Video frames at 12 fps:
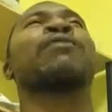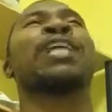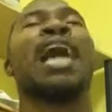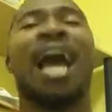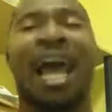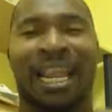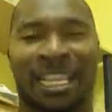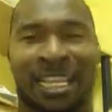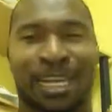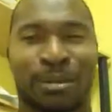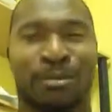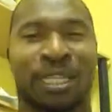of God
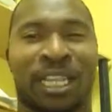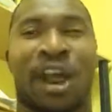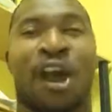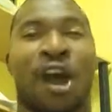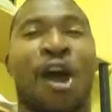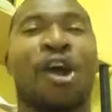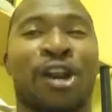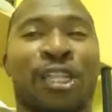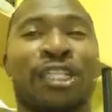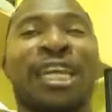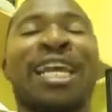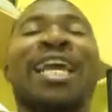comes in our
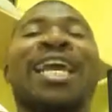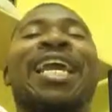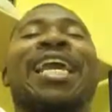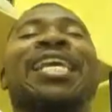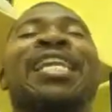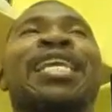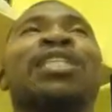hearts, and